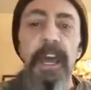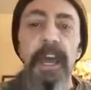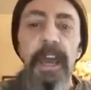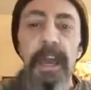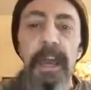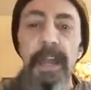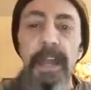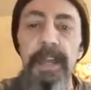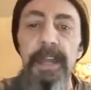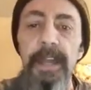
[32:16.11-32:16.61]

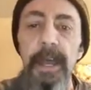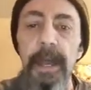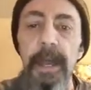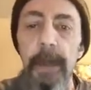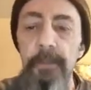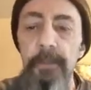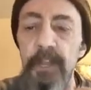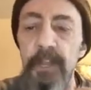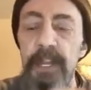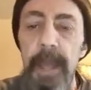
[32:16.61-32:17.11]
he did
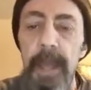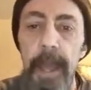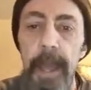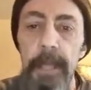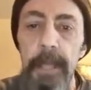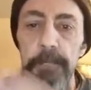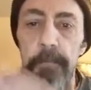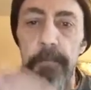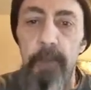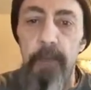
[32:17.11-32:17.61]
up the
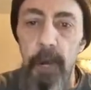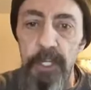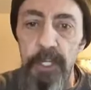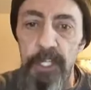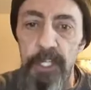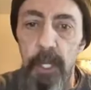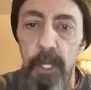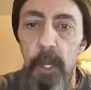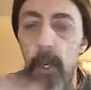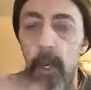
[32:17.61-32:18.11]
day's
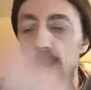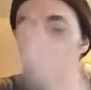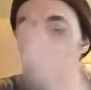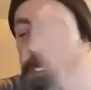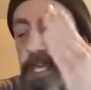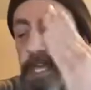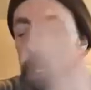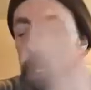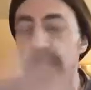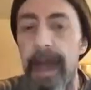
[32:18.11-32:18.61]
books according
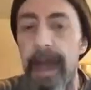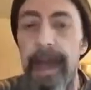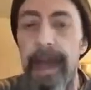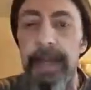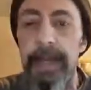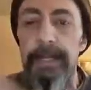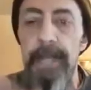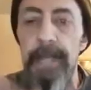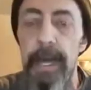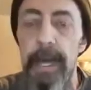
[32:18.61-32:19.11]
to
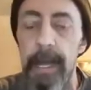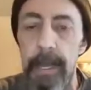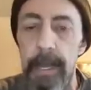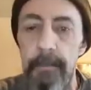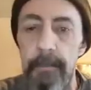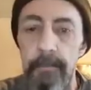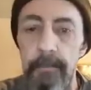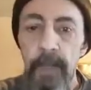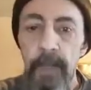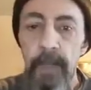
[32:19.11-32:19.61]
that time.